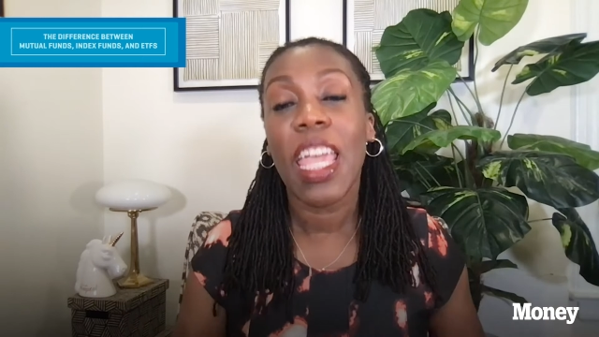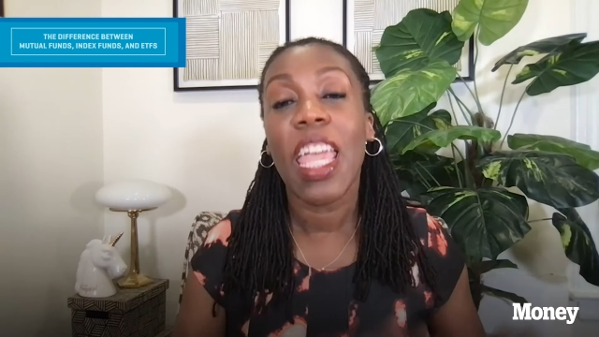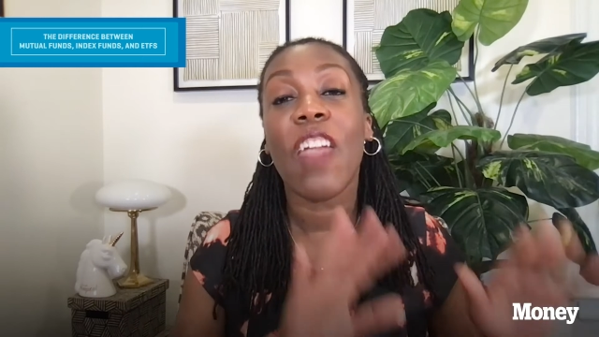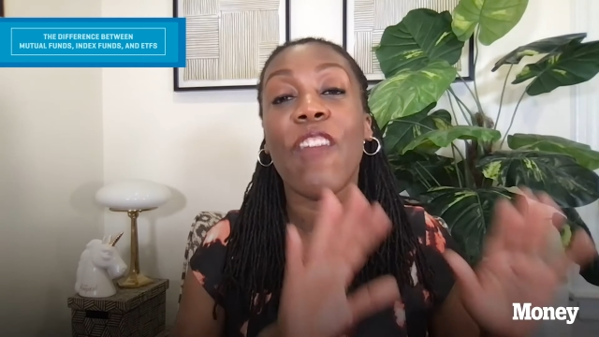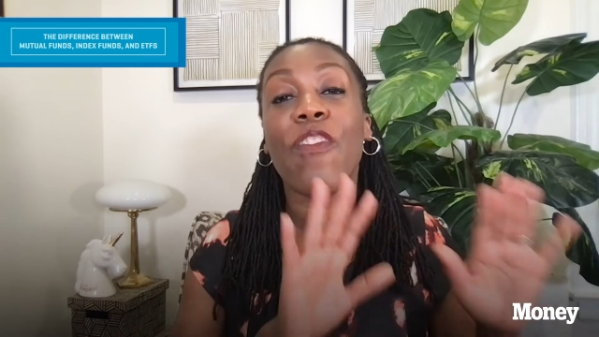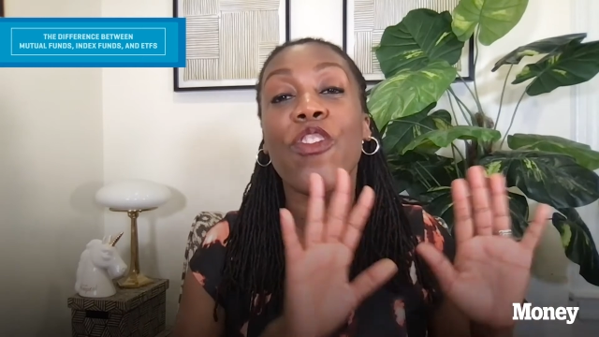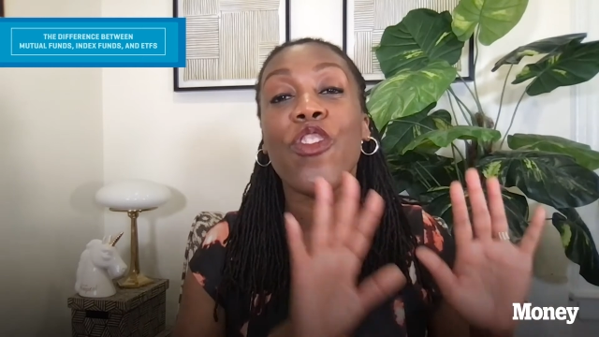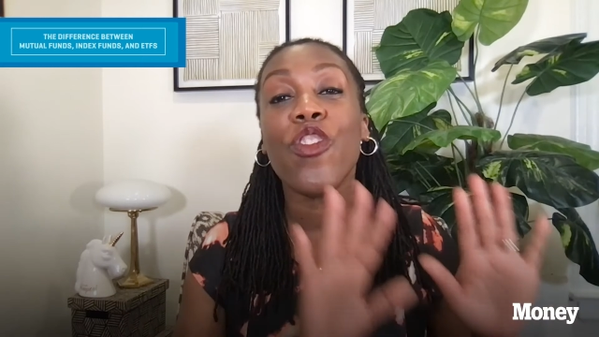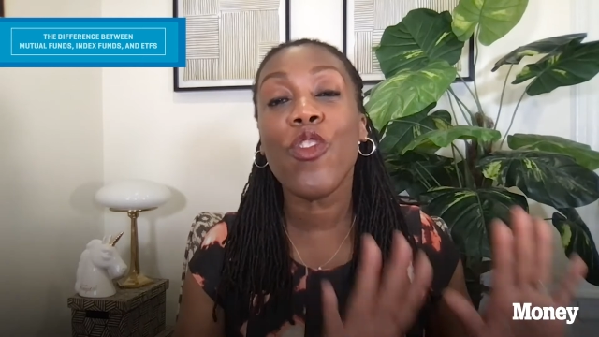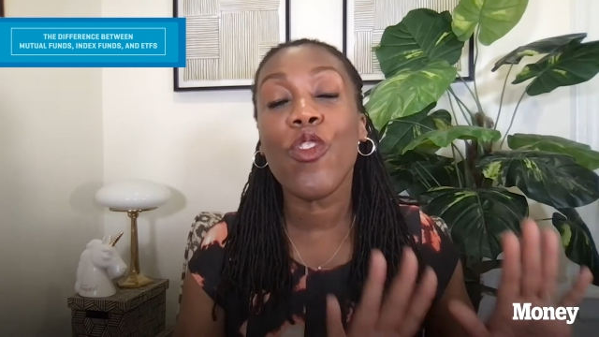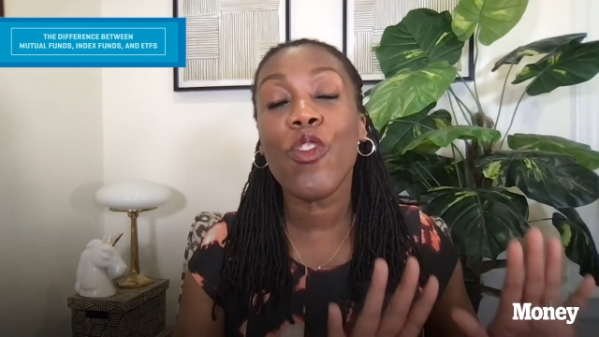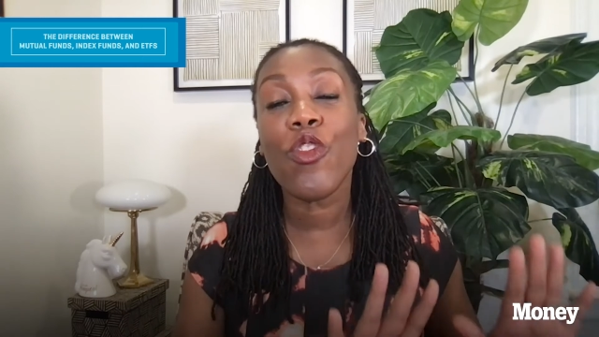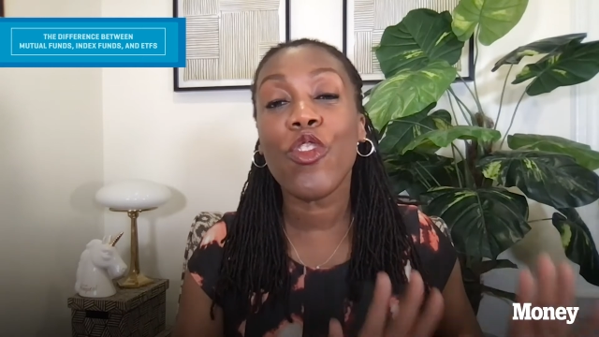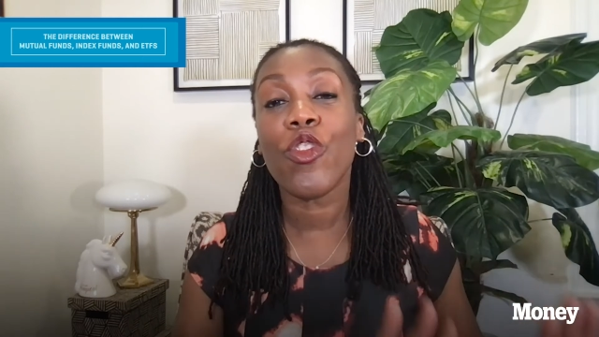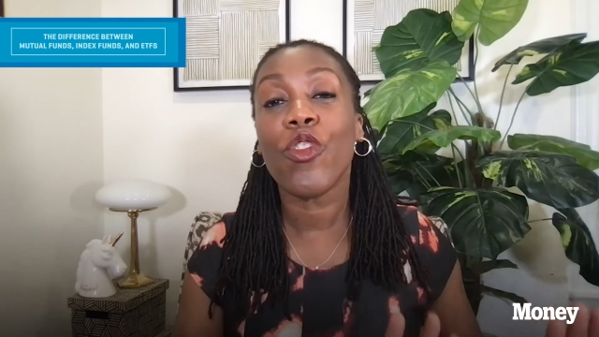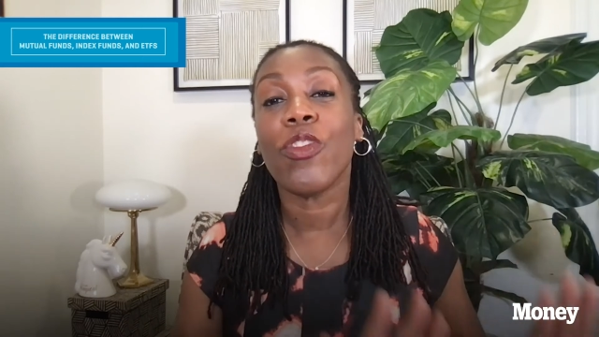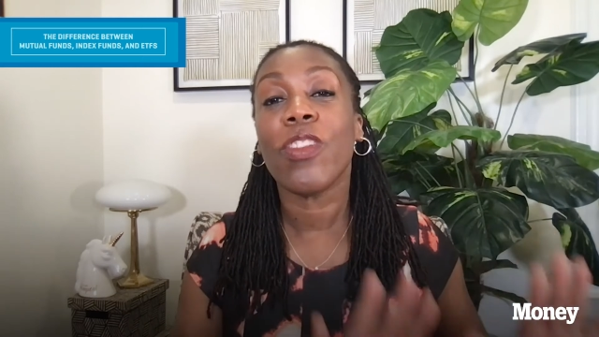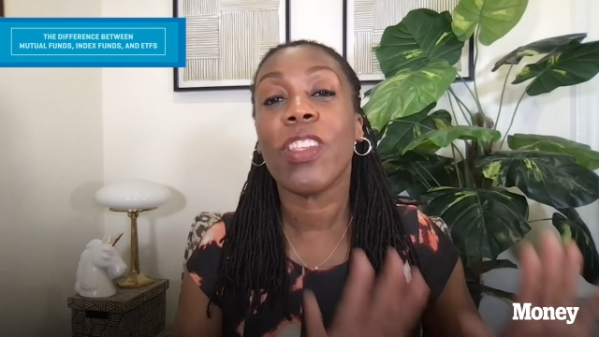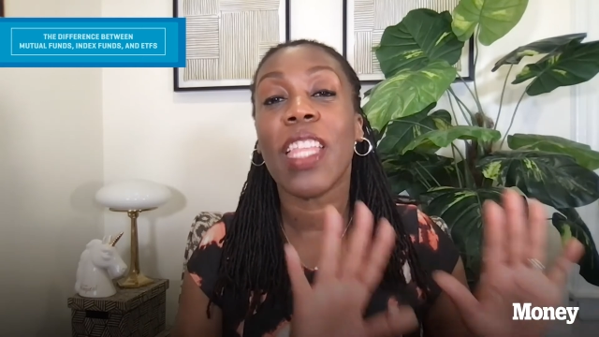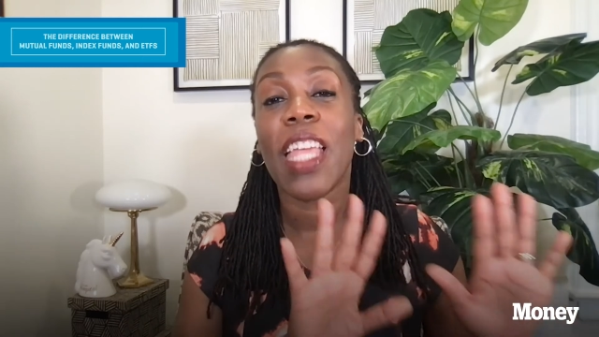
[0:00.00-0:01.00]
If you
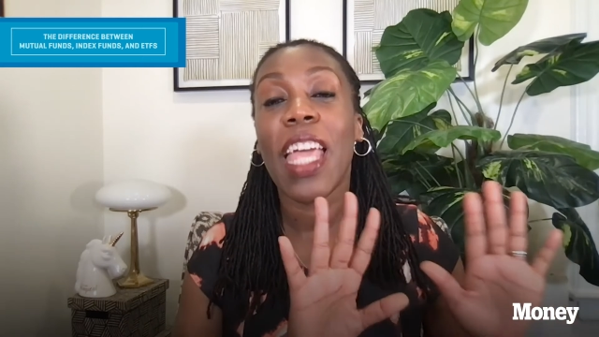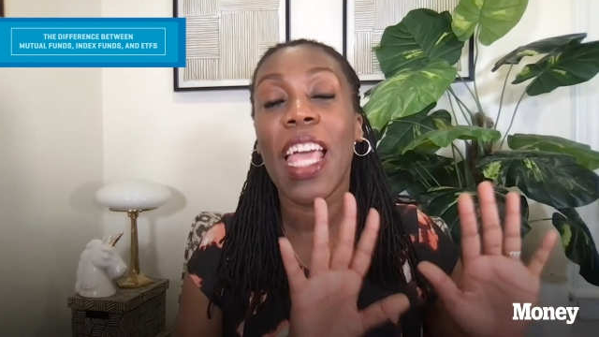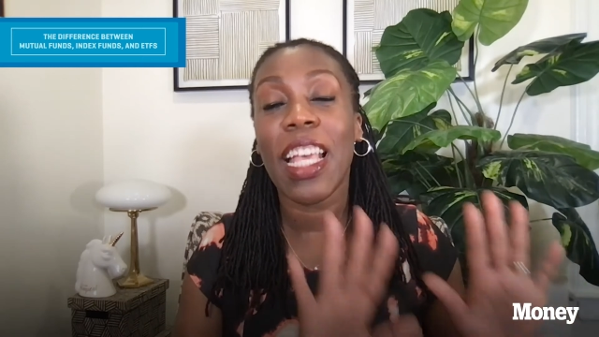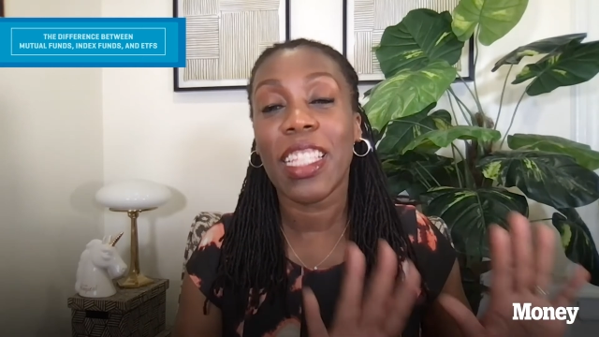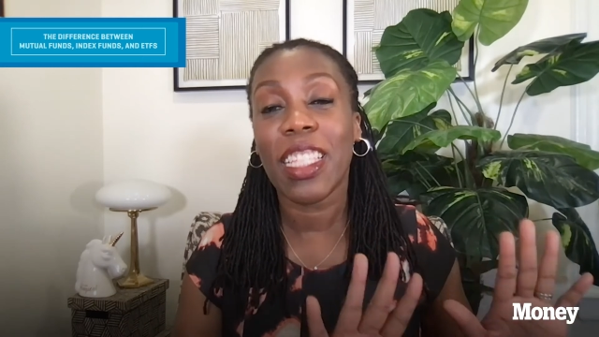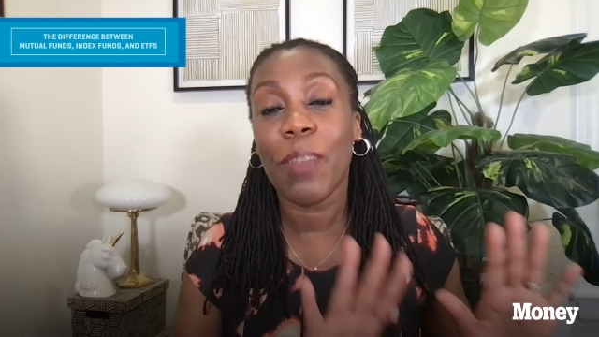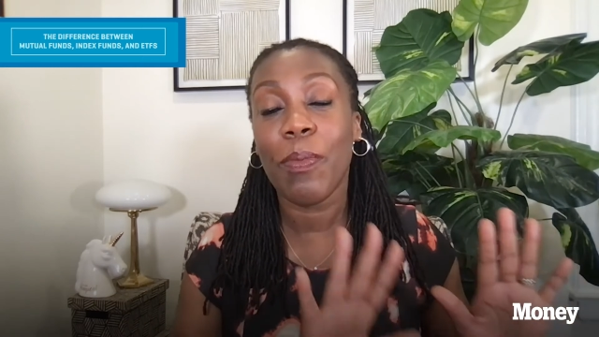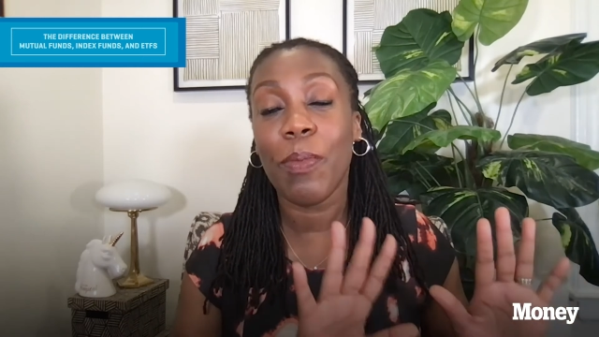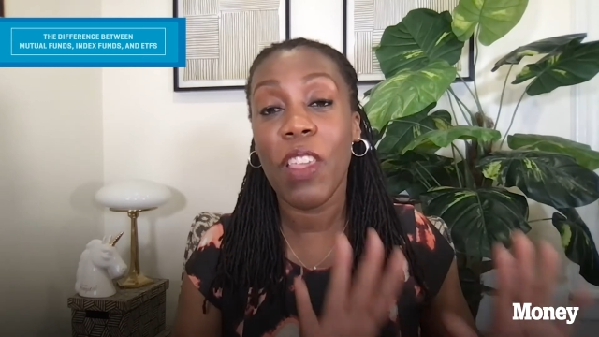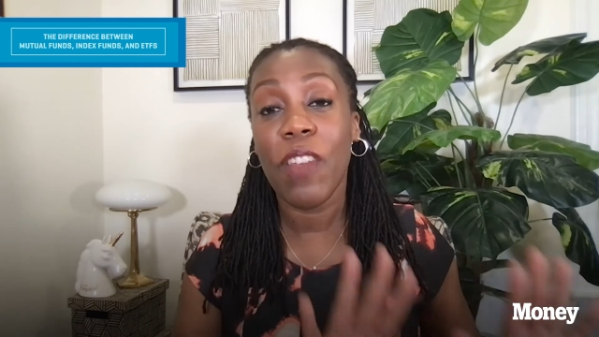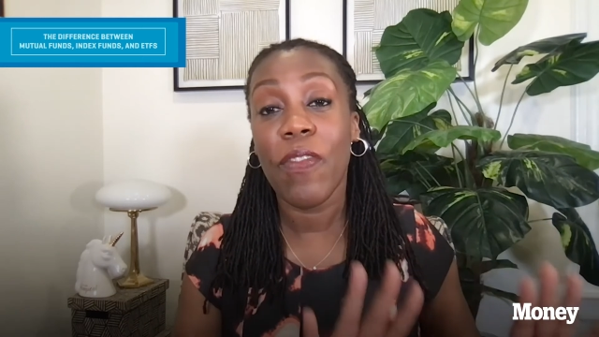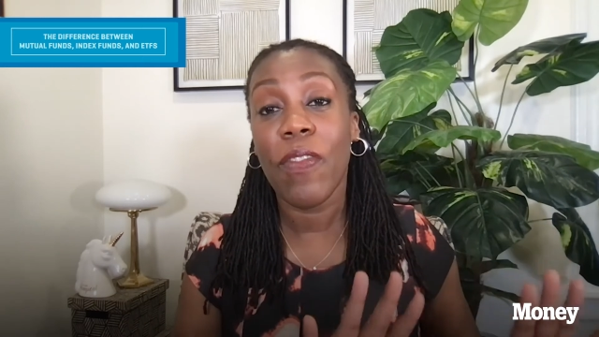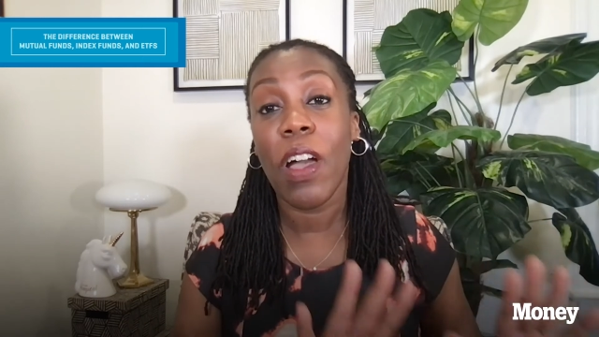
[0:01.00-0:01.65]
choose an S&P